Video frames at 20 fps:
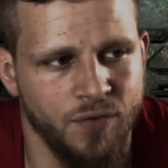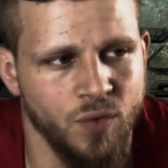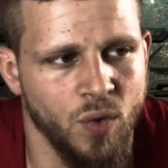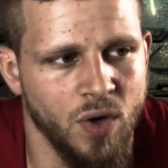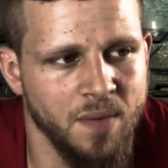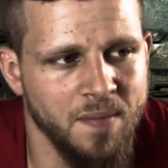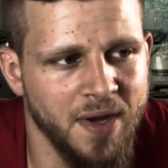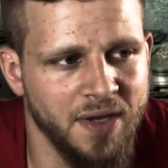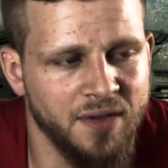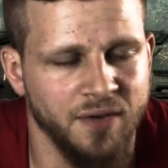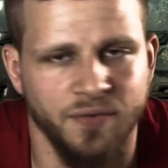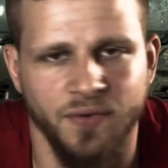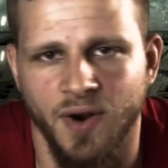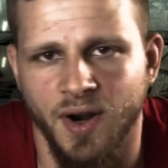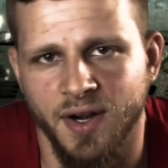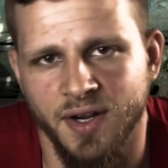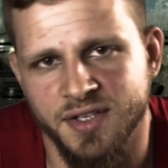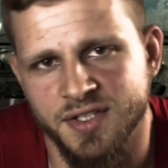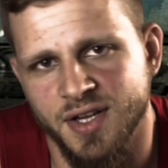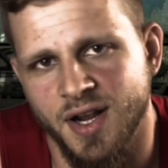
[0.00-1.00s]
If you want to make the
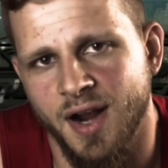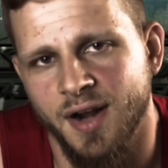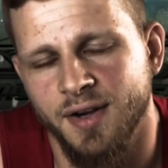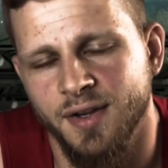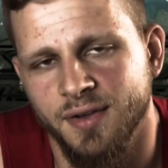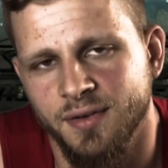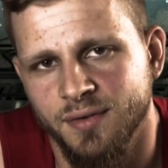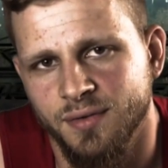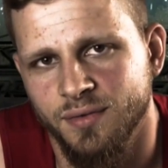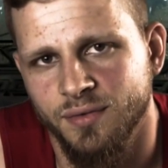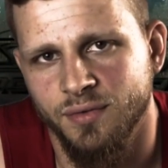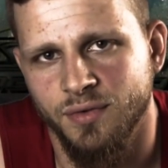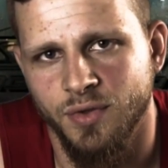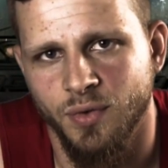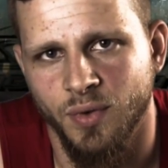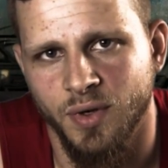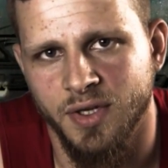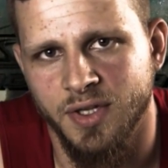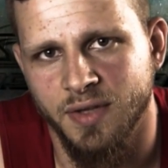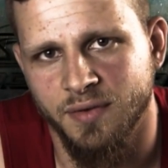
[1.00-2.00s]
fight exciting,
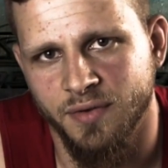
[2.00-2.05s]
you want to